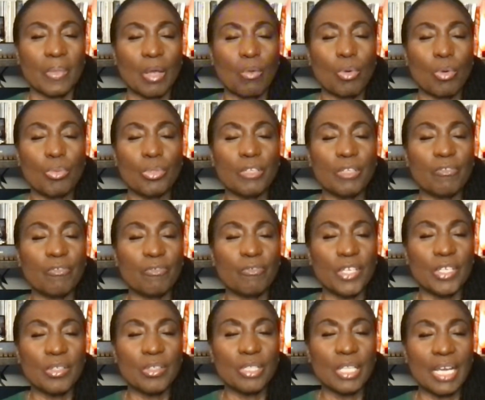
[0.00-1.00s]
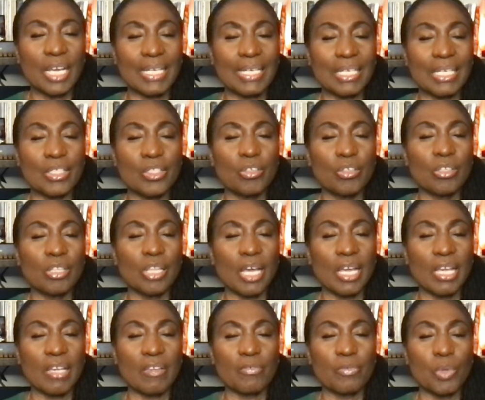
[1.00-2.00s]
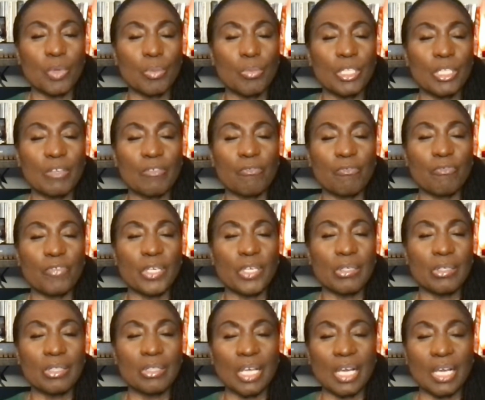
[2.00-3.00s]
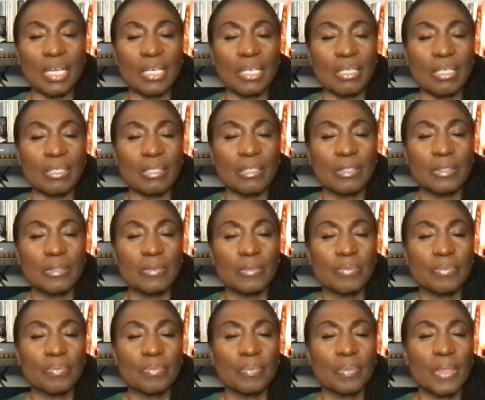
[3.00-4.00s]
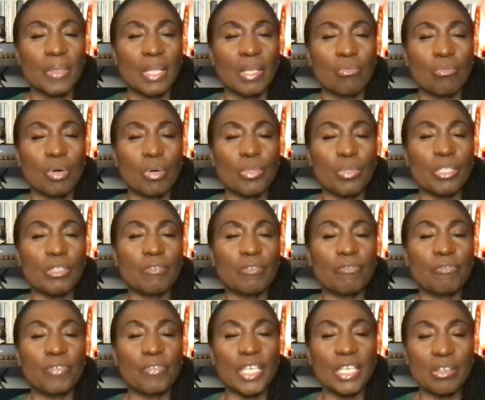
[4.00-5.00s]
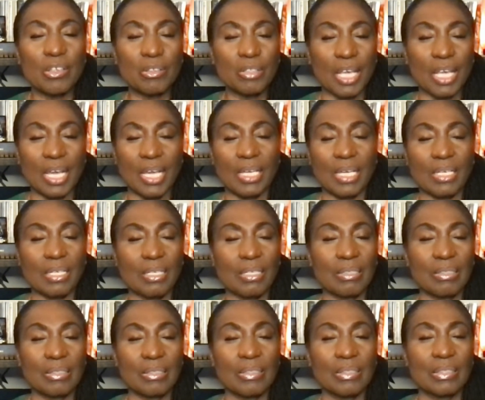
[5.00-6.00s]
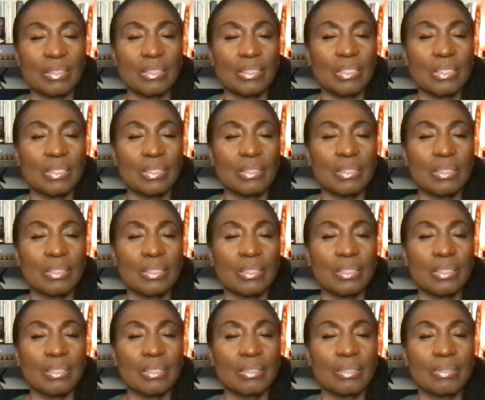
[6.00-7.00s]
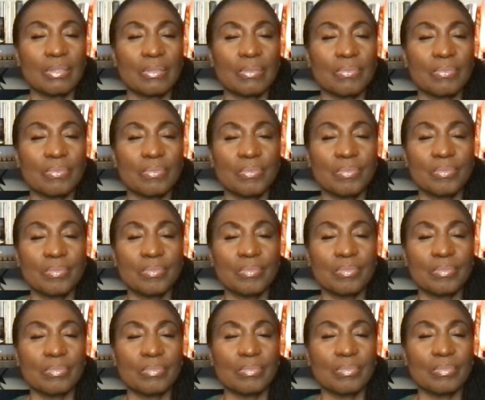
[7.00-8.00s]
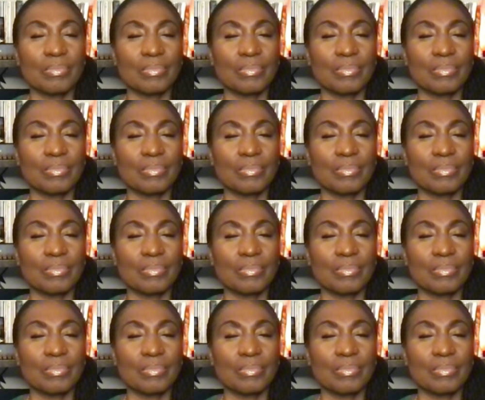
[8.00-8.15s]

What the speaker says: What would it feel like in your life? What would it feel like? What would it feel like? We're